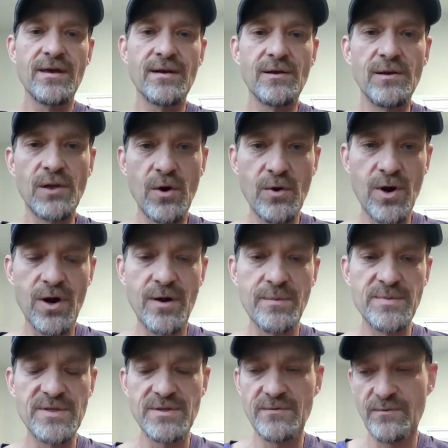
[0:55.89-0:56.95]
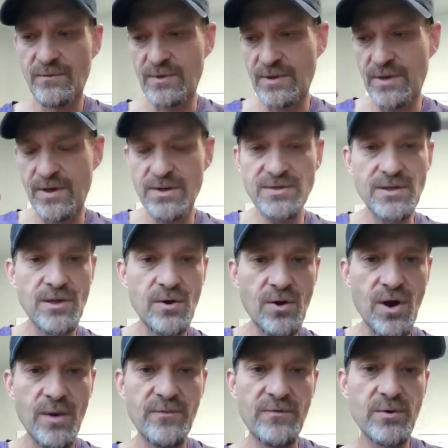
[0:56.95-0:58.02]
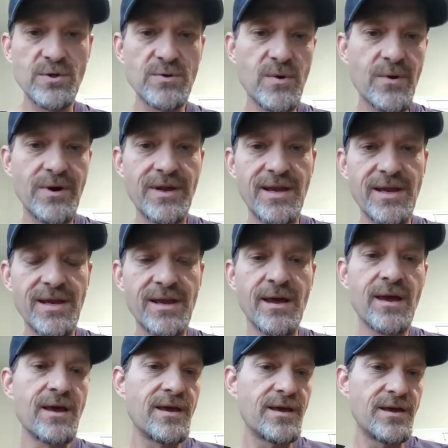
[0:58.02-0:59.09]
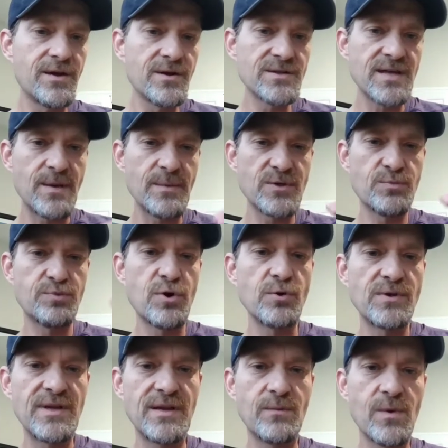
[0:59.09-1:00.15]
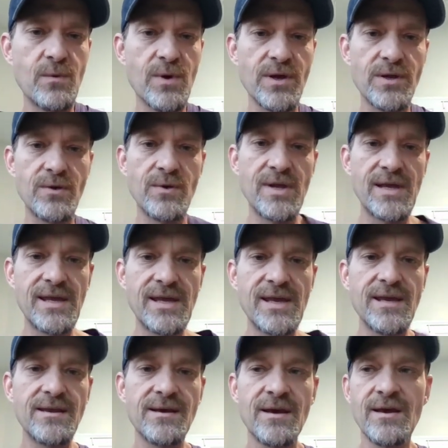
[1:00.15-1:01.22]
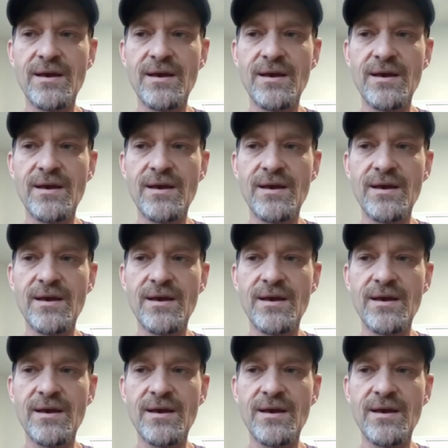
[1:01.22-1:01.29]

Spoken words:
low carbs, here's the low carb foods we want you to eat, here's how much protein we want you to eat,